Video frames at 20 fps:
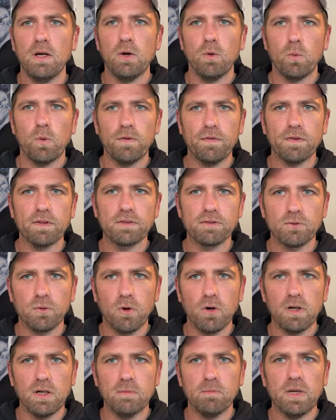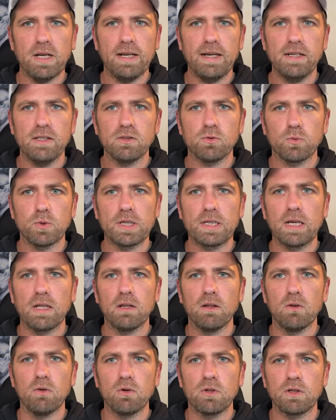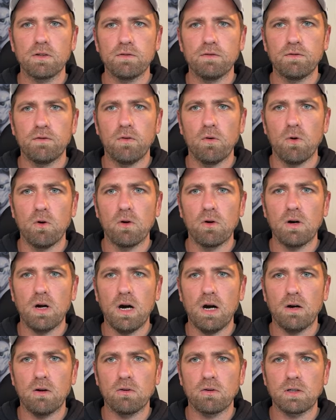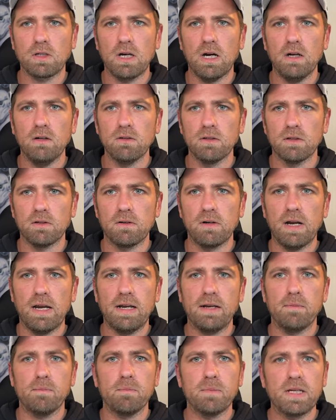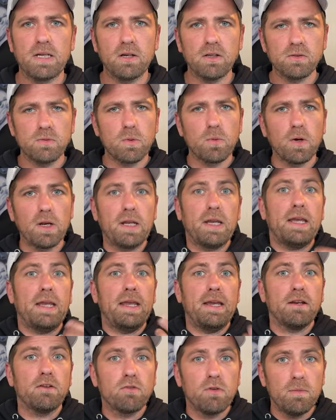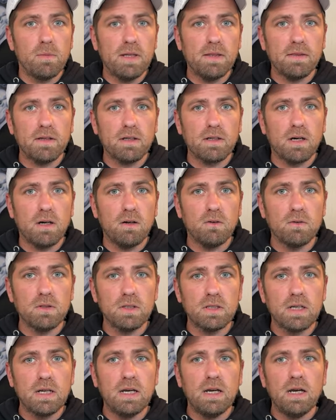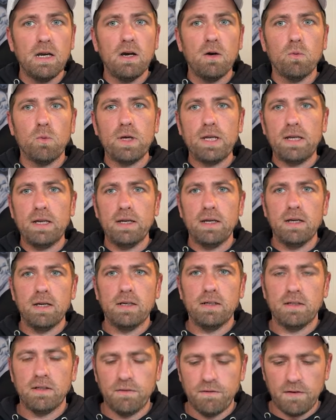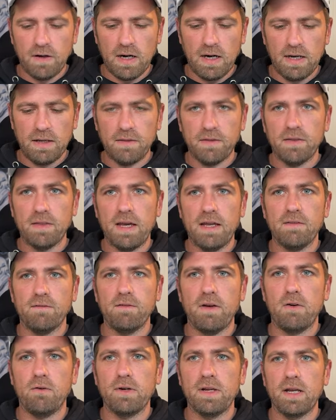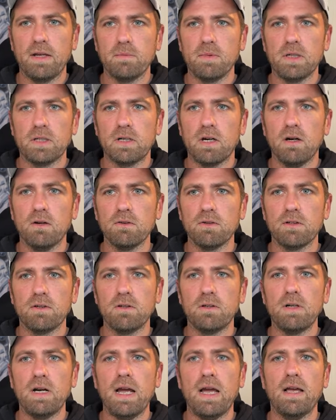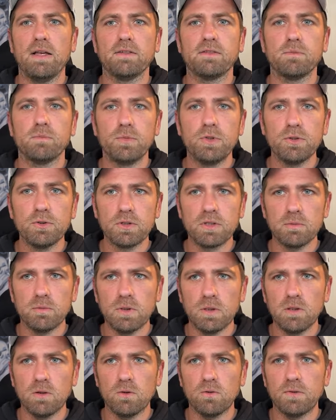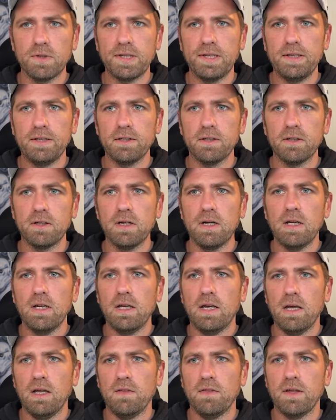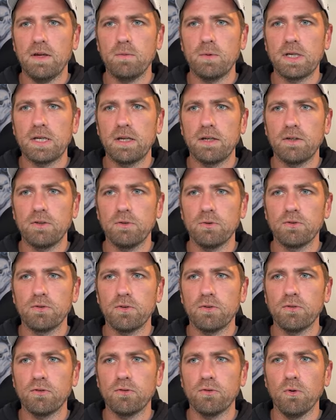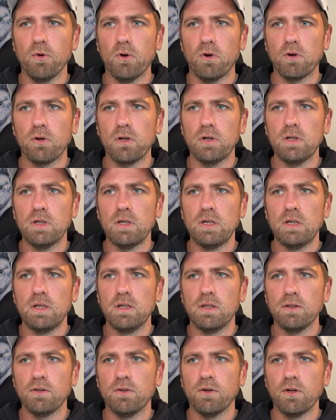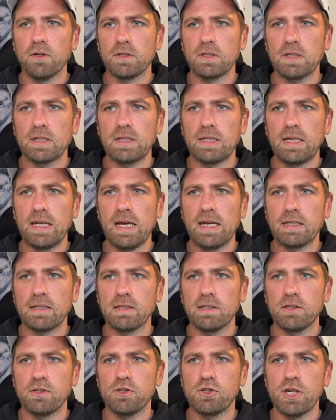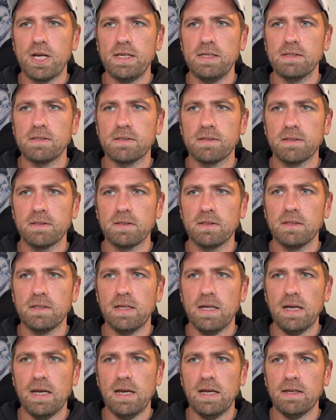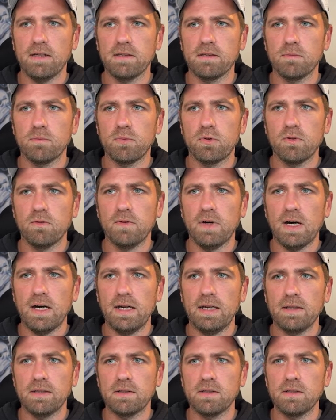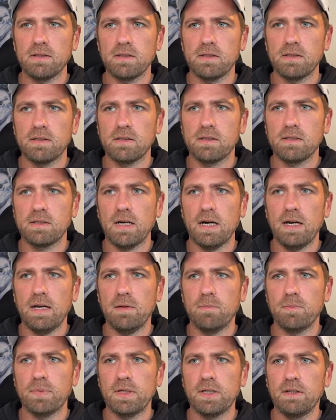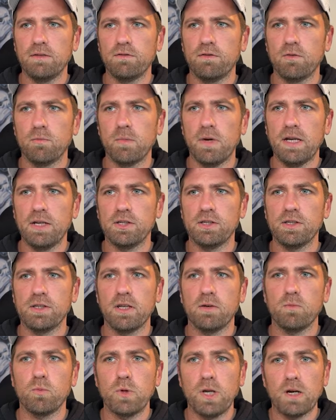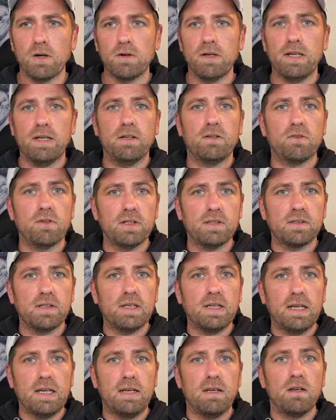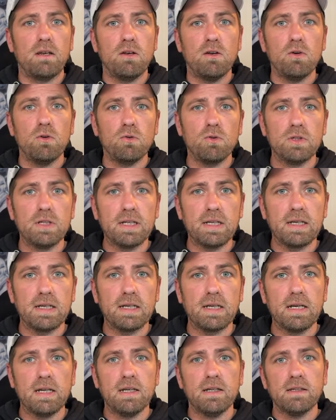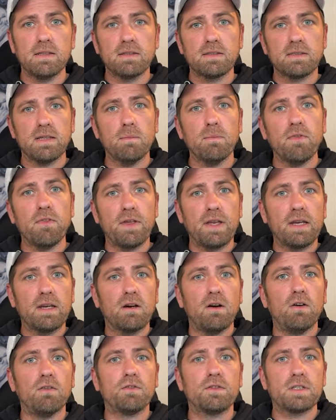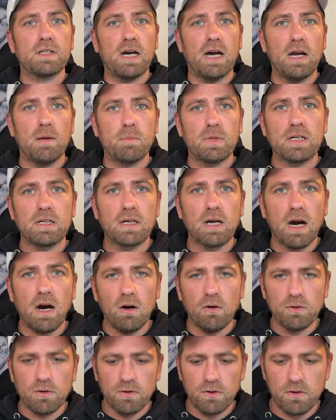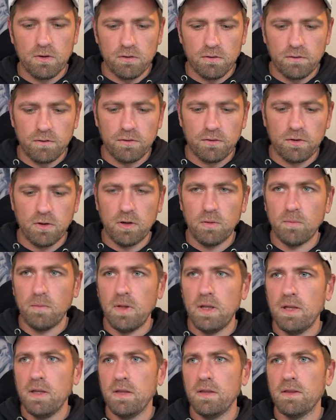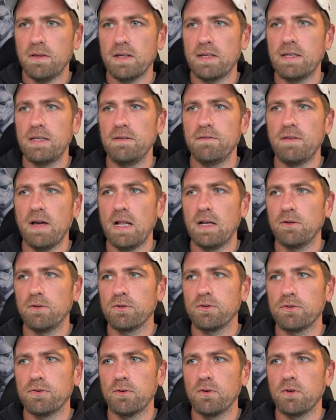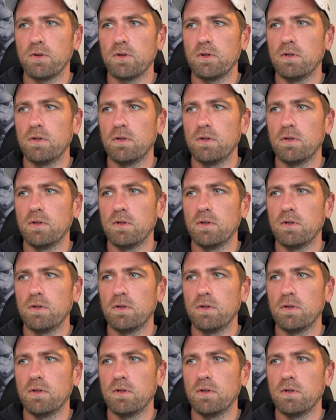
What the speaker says: With the store in place, we can look for our counter, and because we want to increment the count, we define that variable counter as mutable over here, and then we can use store.getJSON and provide type information that we are interested in loading something of type counter from the key value store.